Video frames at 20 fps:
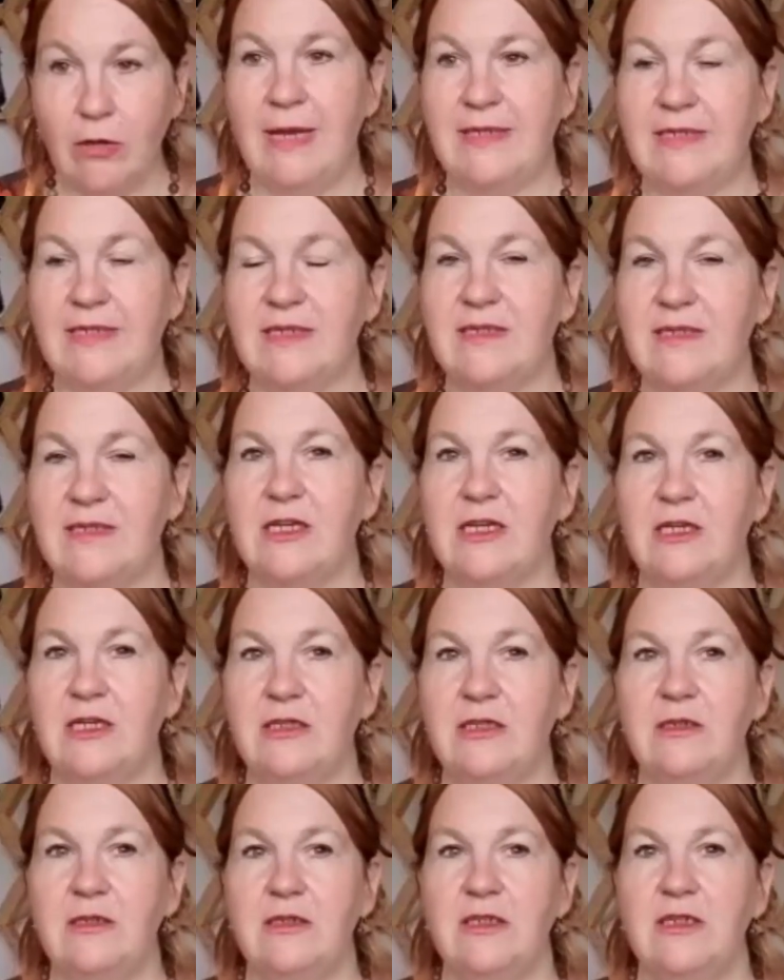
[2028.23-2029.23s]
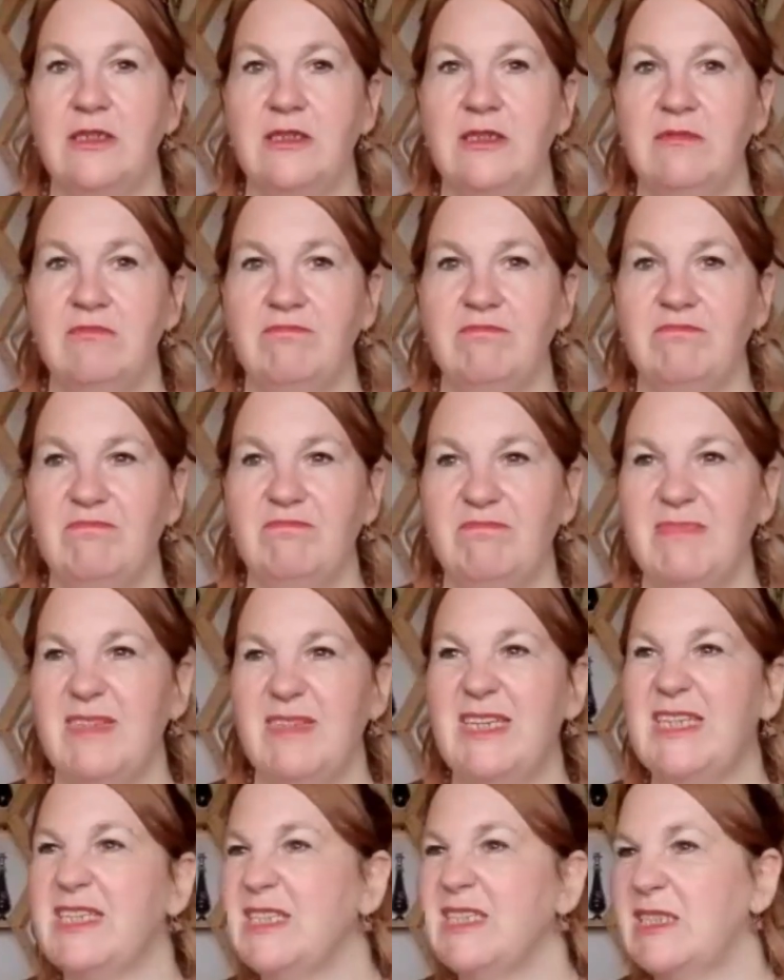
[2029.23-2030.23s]
medicine
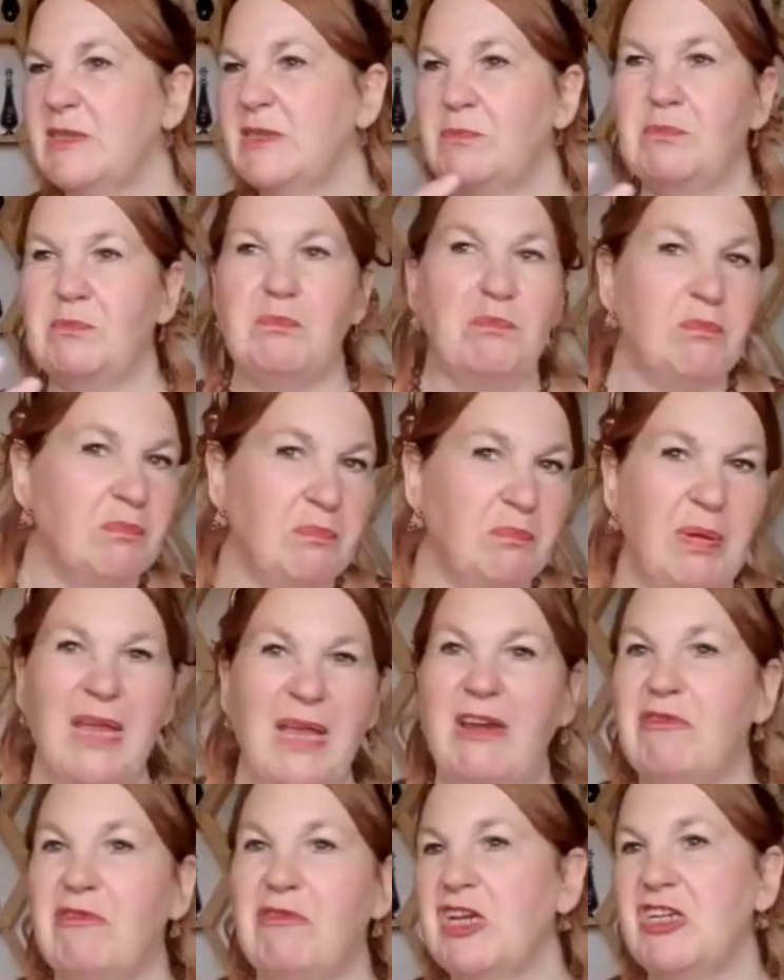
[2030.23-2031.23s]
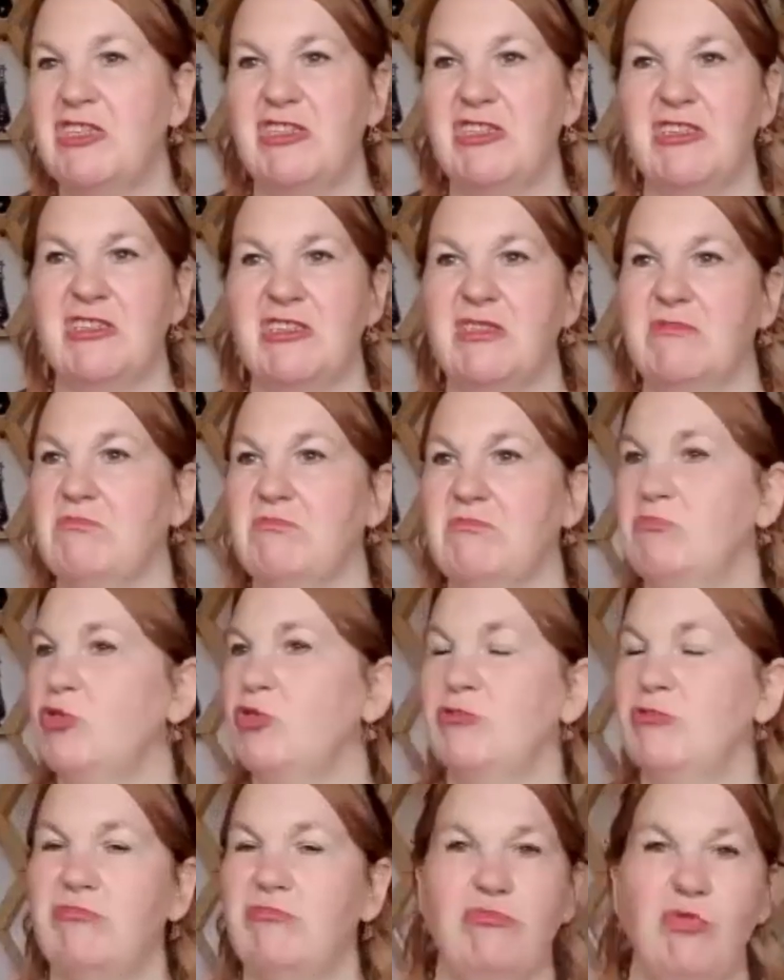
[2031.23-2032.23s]
is periods,
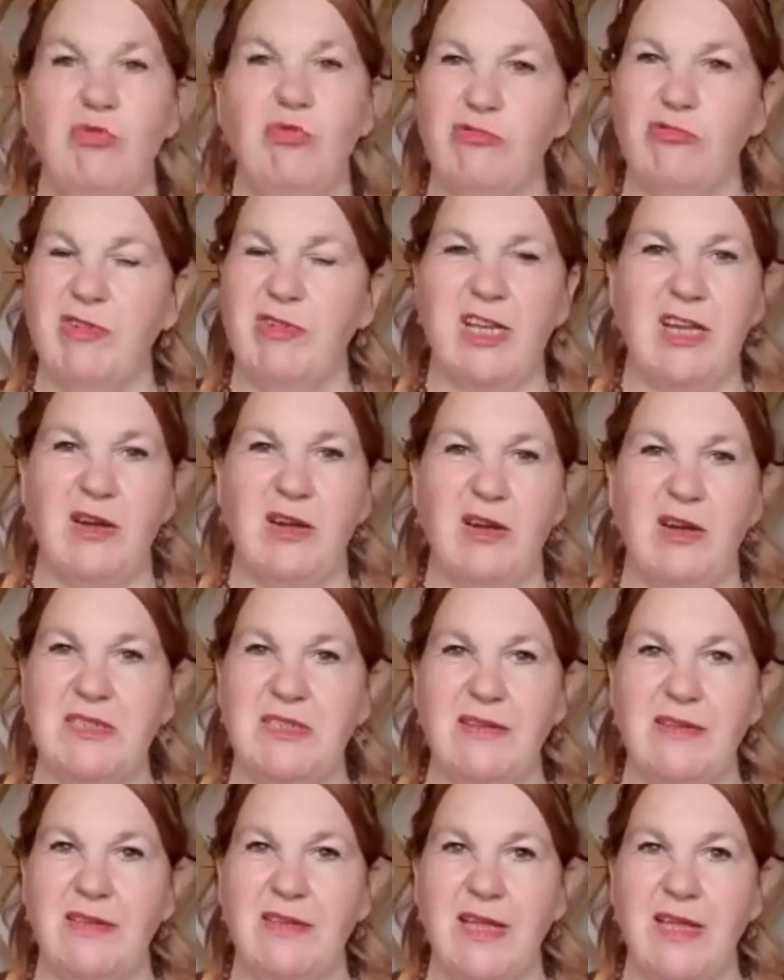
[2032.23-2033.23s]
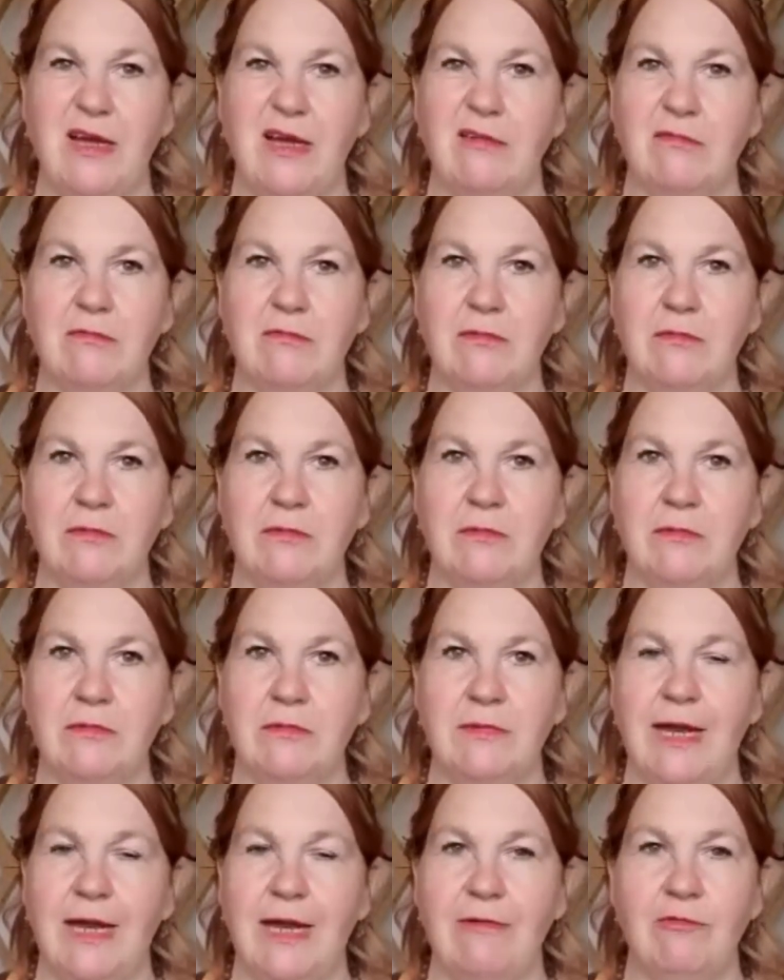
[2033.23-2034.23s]
wouldn't really go down
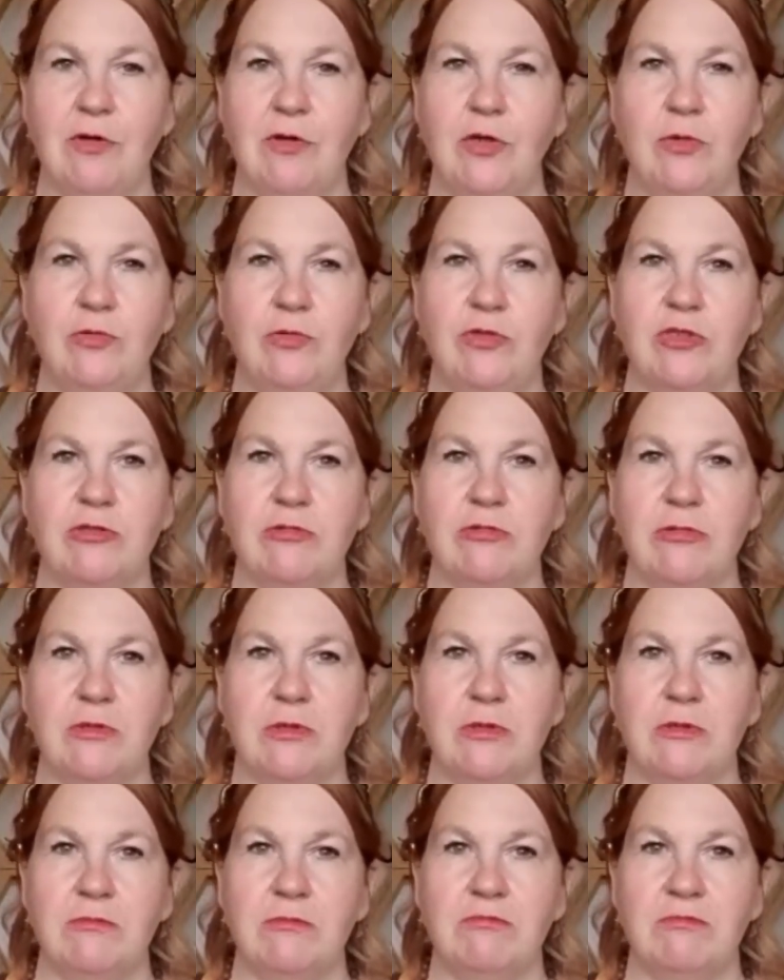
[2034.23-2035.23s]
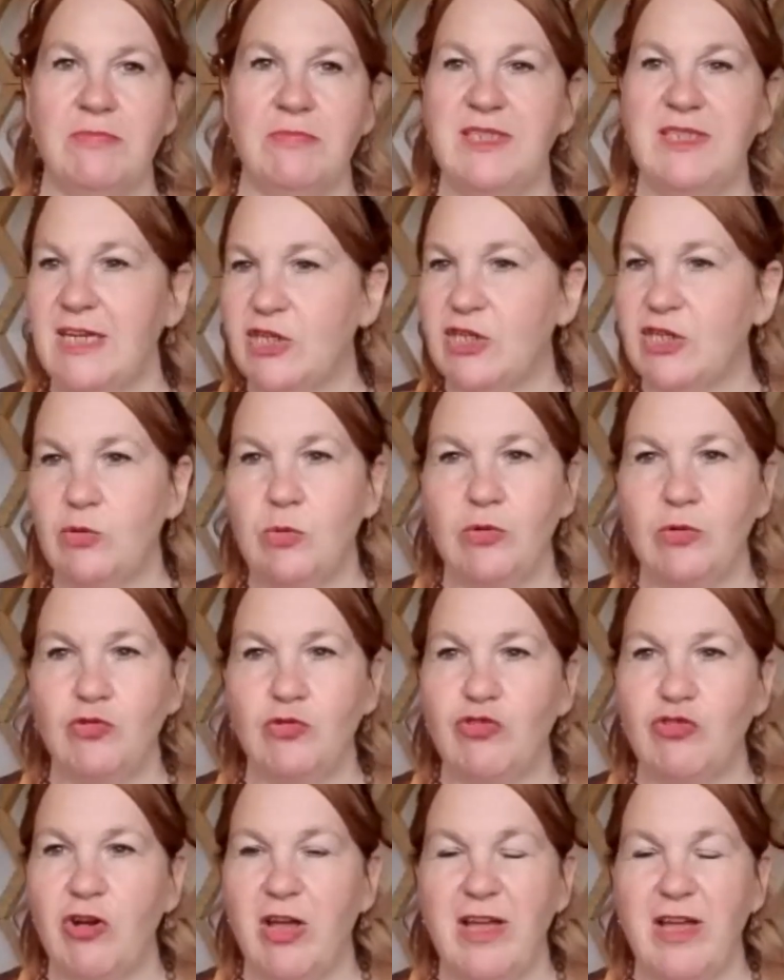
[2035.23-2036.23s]
that route. Sexual
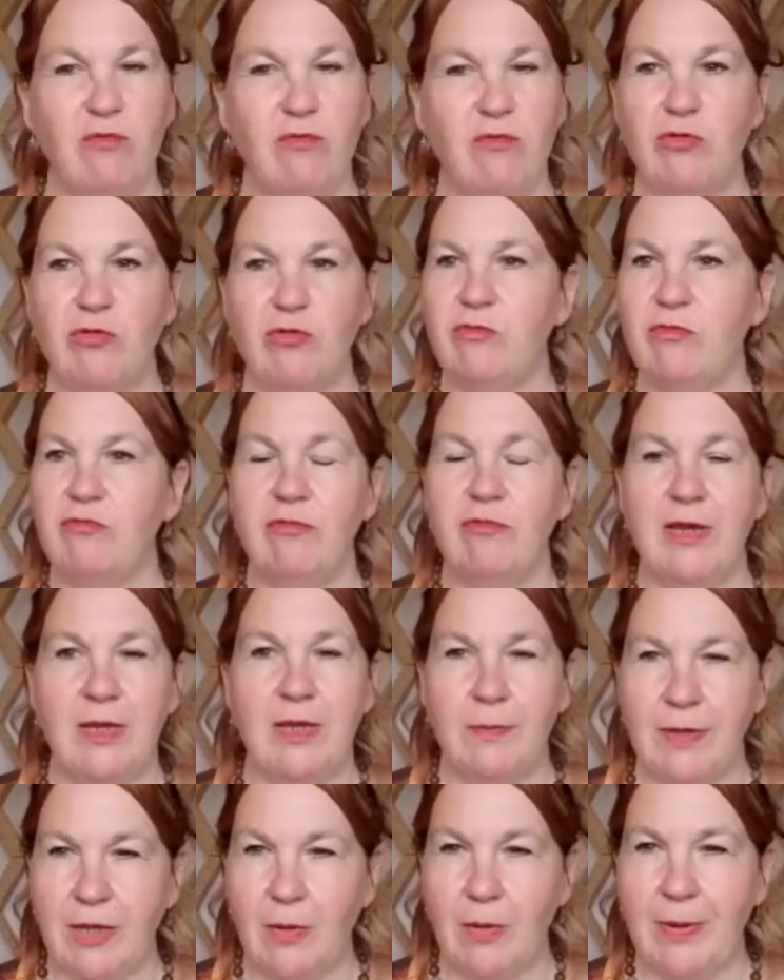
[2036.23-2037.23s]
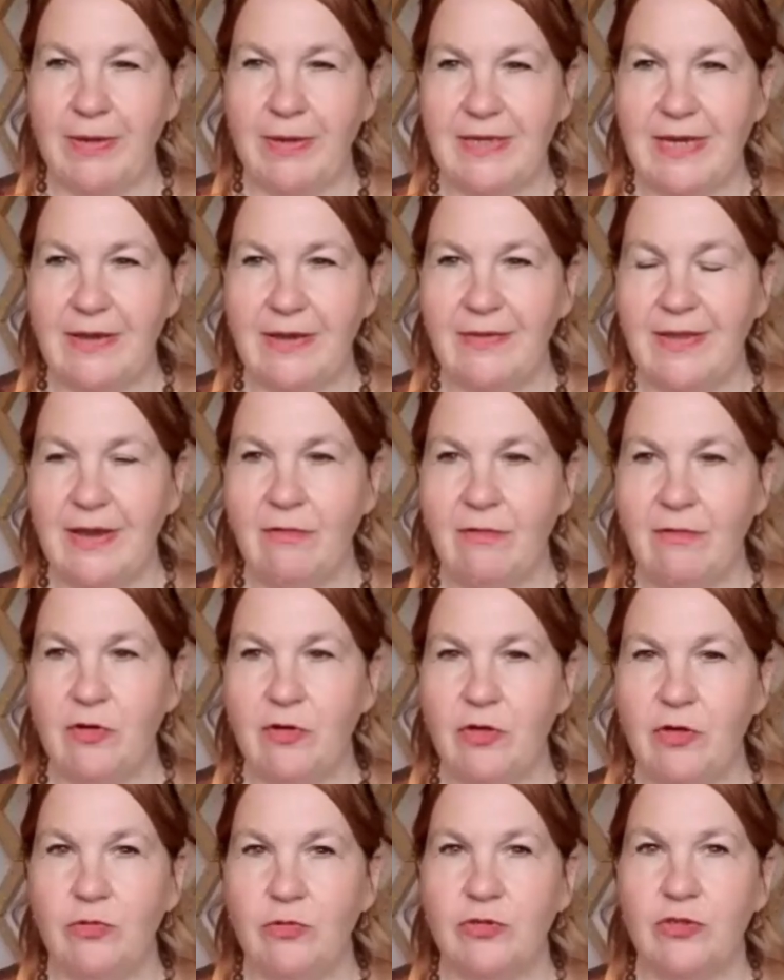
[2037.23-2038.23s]
drive wouldn't really be going down that
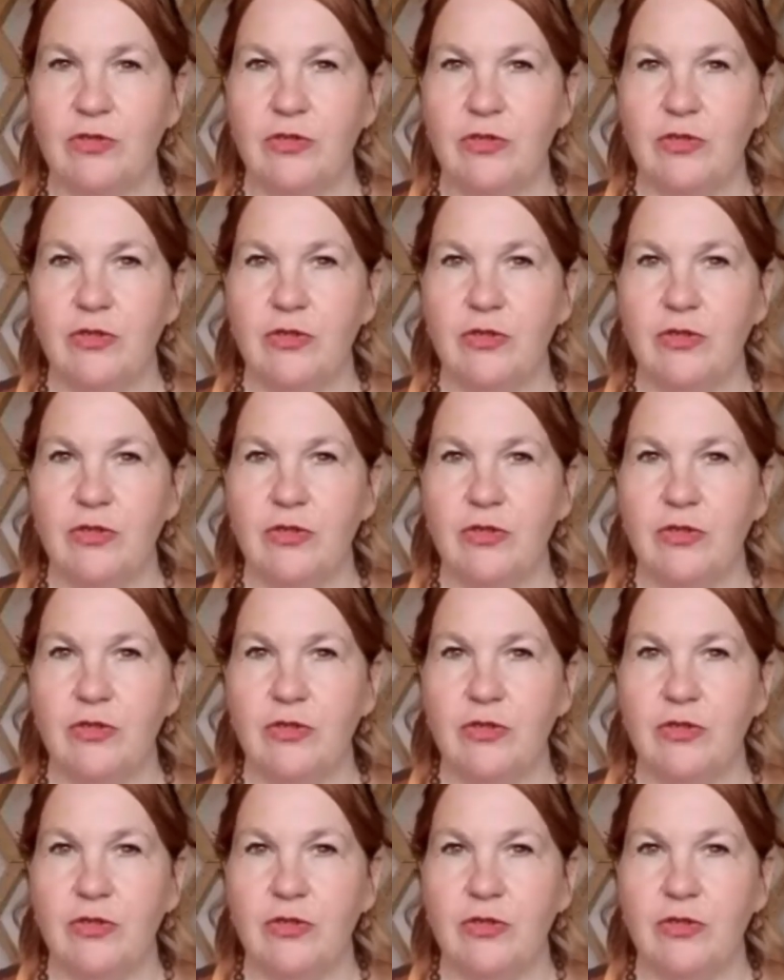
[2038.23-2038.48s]
route.